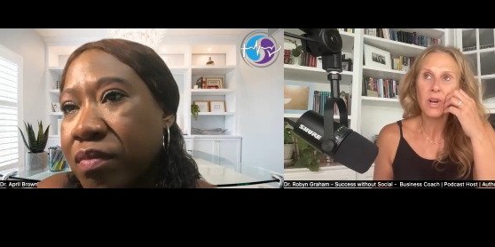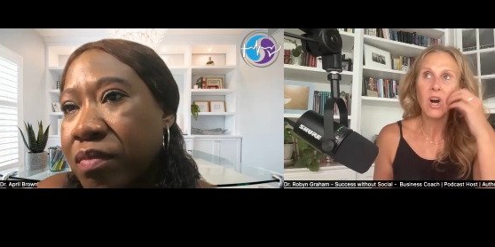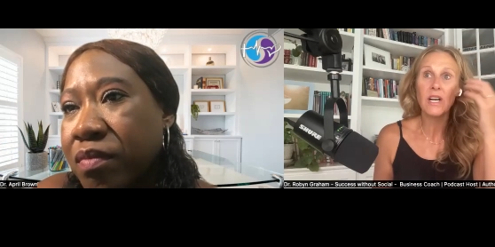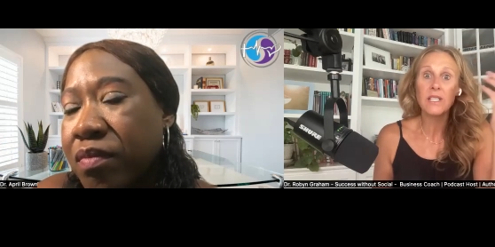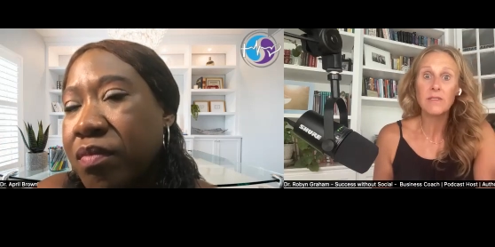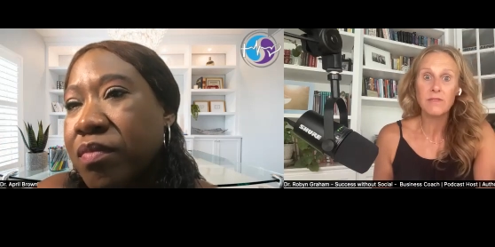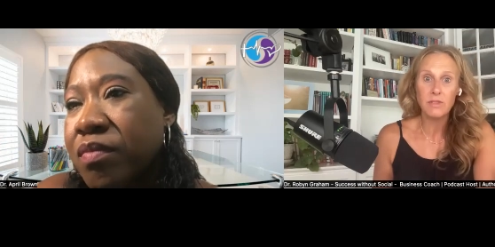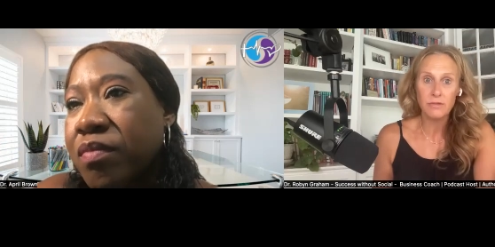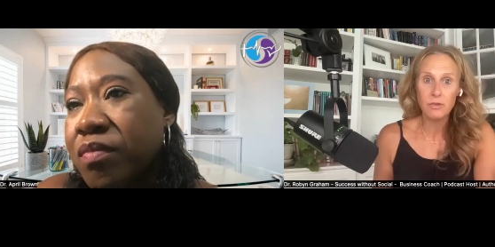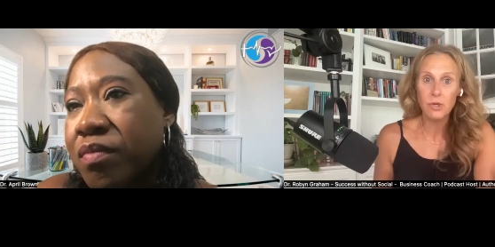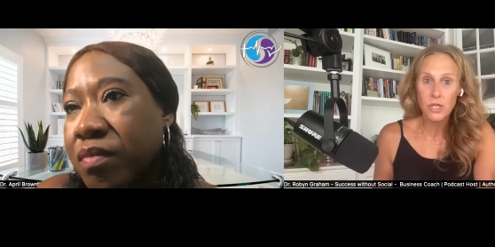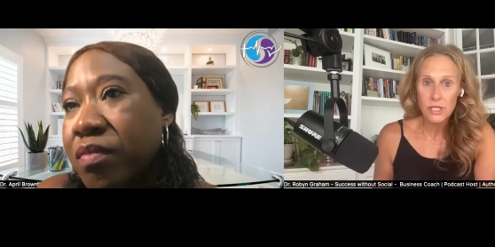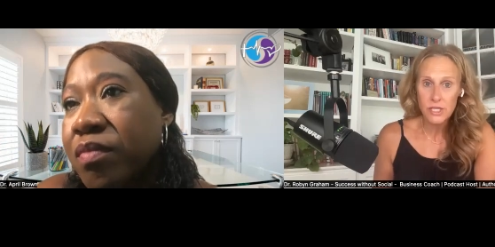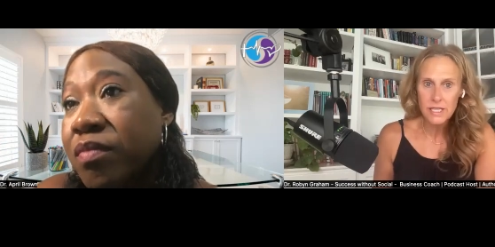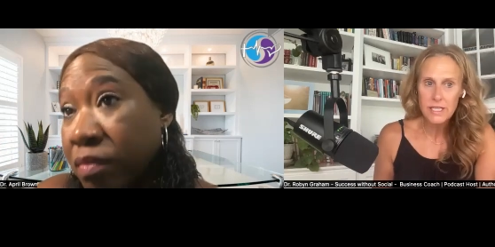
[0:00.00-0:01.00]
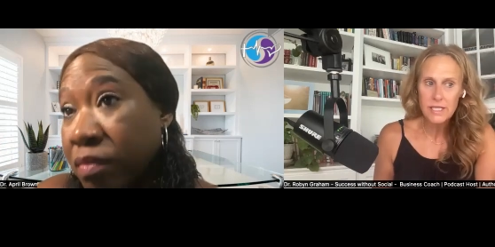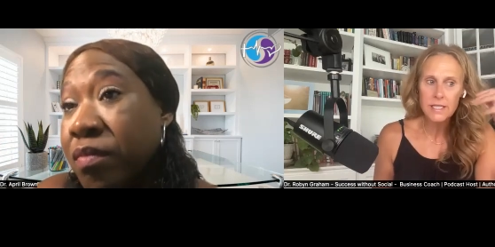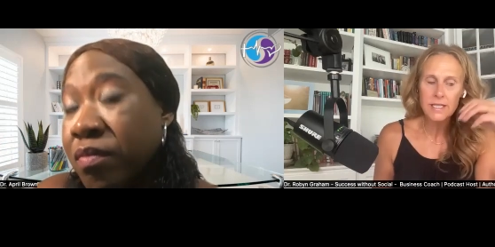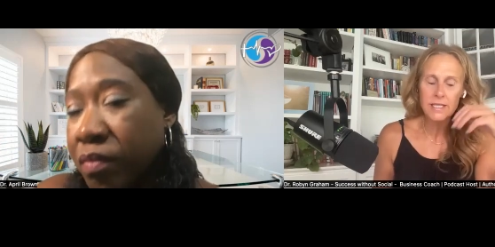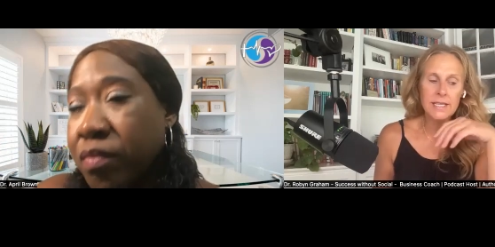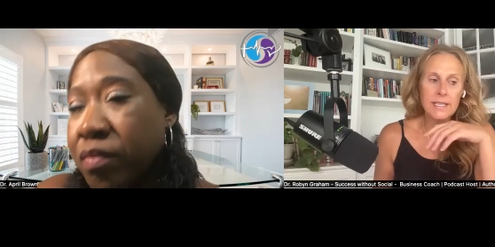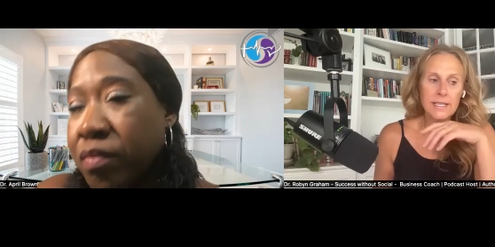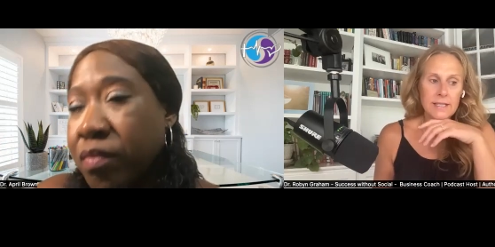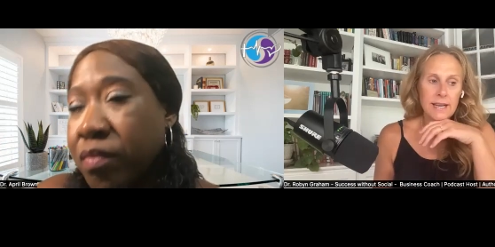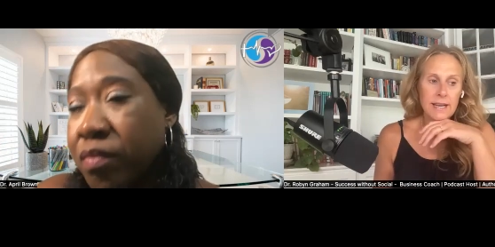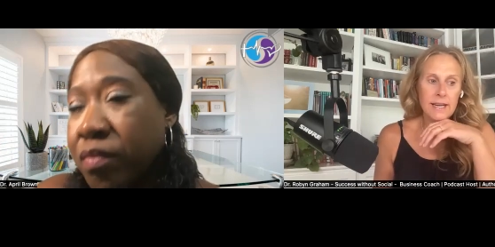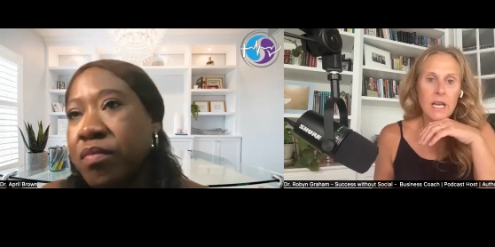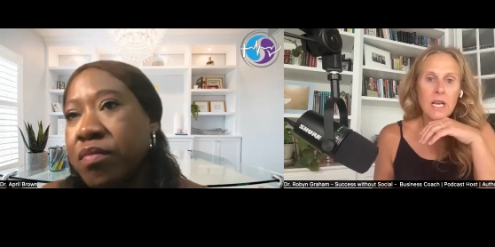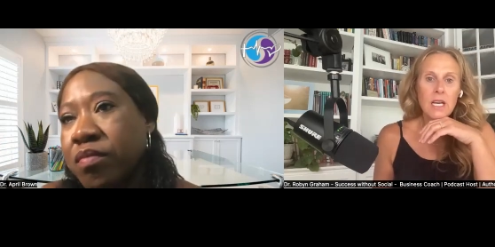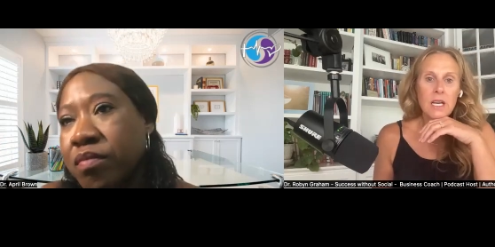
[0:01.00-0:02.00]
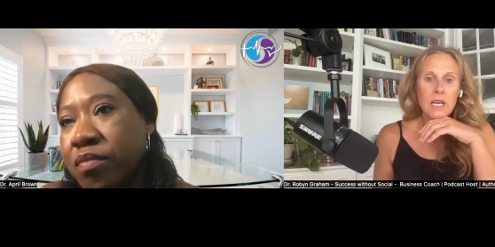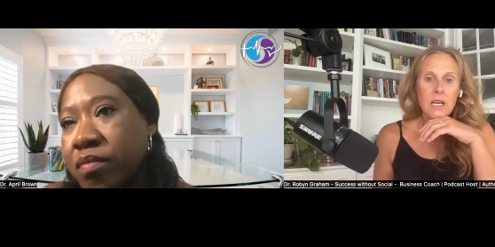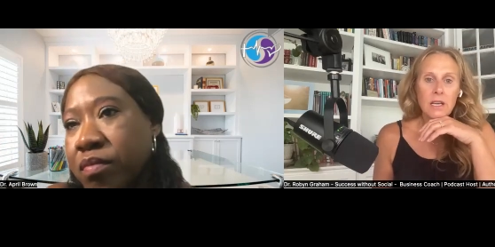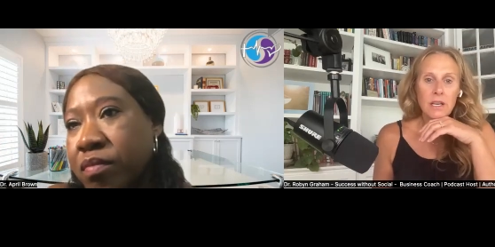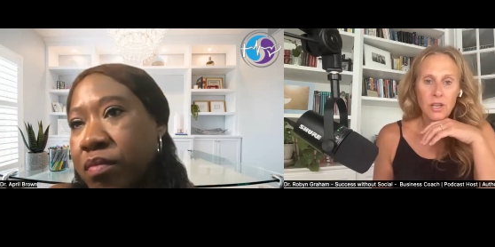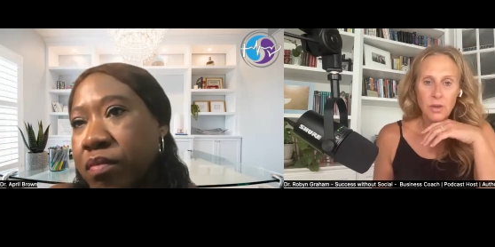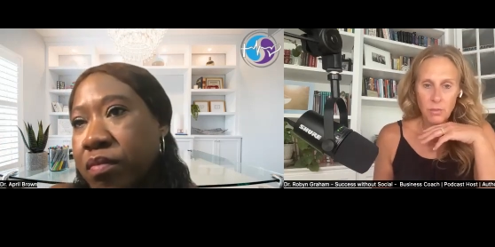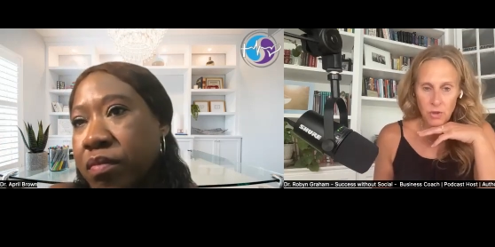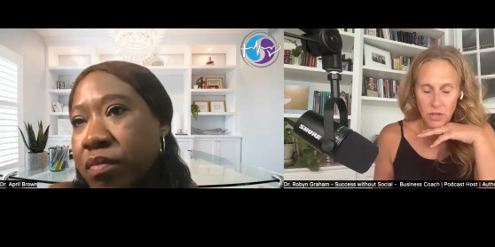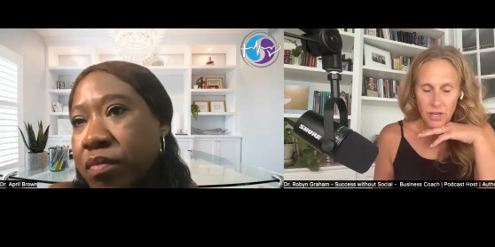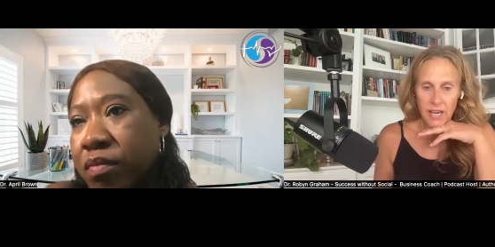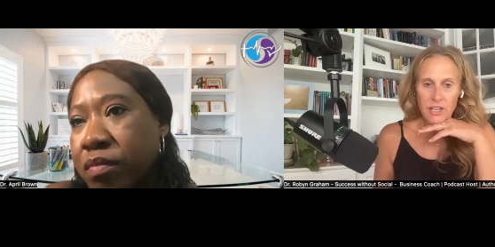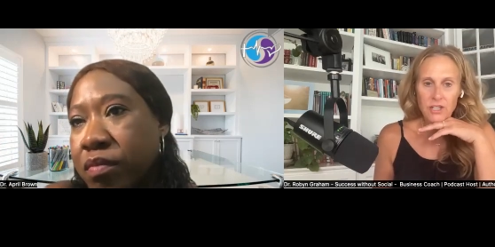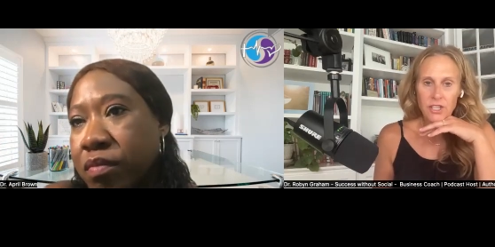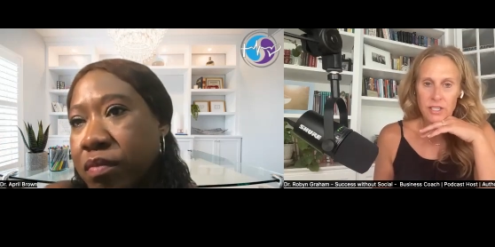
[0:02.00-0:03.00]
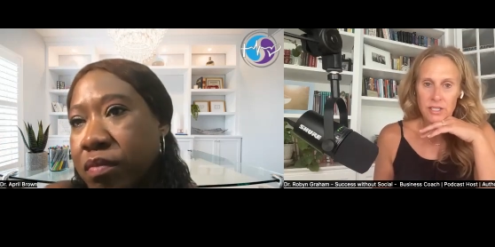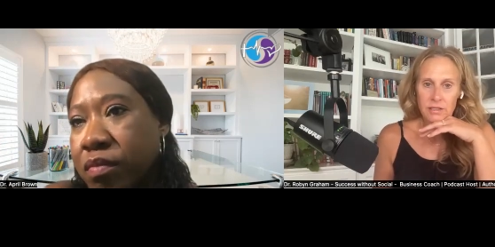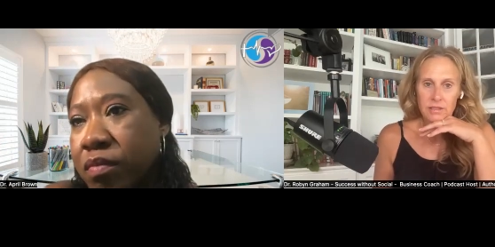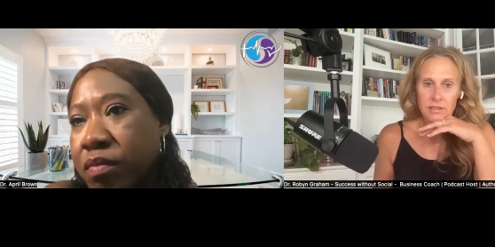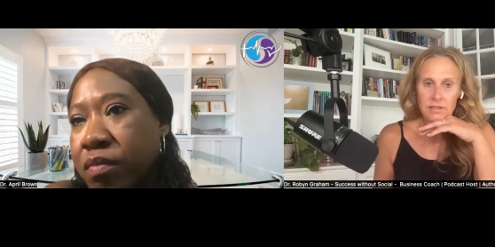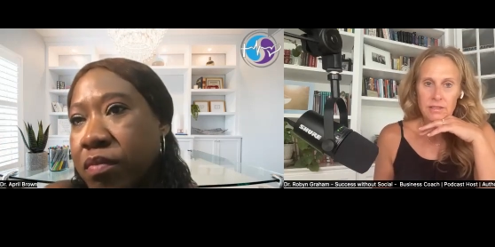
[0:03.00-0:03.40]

Speaker 1: cause of divorce is? And he said, communication.